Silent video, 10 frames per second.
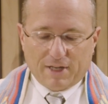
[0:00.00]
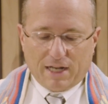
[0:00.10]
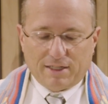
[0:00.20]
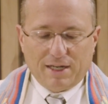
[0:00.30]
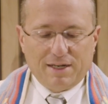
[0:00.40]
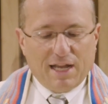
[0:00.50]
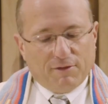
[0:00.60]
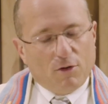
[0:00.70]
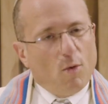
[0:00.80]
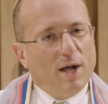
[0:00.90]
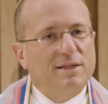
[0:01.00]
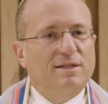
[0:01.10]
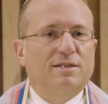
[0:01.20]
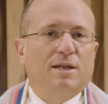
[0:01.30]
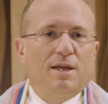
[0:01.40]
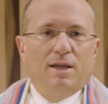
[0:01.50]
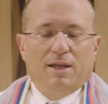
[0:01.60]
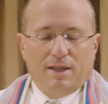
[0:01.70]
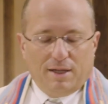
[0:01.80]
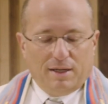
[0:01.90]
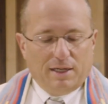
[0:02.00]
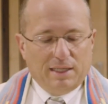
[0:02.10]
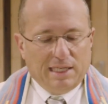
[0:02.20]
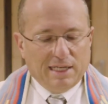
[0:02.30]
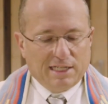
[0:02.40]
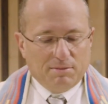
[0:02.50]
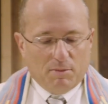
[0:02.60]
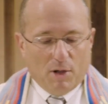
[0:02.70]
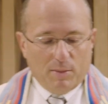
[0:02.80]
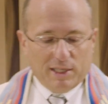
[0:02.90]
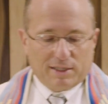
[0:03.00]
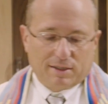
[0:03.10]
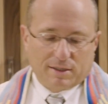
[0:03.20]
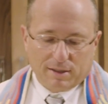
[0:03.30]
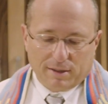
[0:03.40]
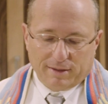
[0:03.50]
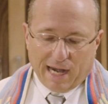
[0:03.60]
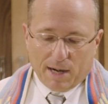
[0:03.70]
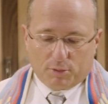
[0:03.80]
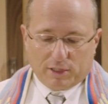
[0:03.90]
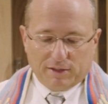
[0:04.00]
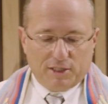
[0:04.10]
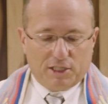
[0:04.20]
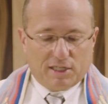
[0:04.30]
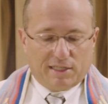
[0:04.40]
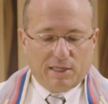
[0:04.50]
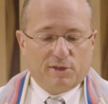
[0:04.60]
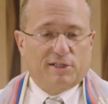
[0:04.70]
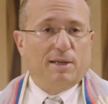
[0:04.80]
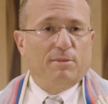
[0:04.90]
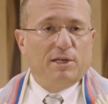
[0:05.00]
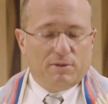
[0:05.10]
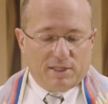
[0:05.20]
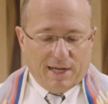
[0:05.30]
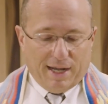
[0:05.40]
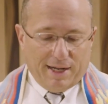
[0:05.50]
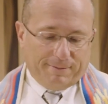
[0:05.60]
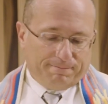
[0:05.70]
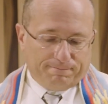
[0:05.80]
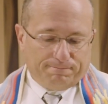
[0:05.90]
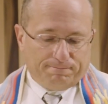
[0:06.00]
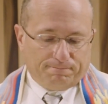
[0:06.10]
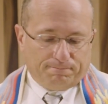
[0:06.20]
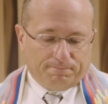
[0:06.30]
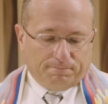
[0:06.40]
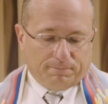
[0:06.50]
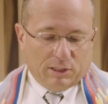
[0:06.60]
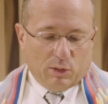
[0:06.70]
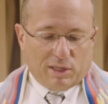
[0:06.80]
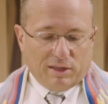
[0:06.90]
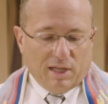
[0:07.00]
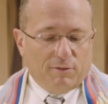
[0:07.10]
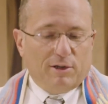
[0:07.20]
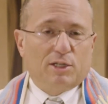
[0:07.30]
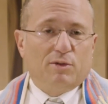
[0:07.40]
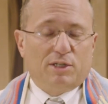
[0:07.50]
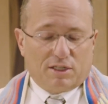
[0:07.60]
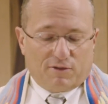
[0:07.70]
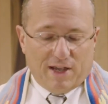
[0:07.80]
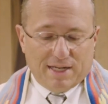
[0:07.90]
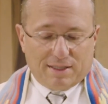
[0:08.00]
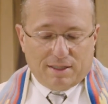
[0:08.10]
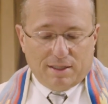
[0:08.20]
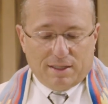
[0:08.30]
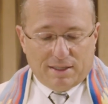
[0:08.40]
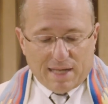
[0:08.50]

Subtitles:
I'll tell you, never once in the intimate moments that I'm privileged to sit with someone who is dying, or with loved ones who have just faced the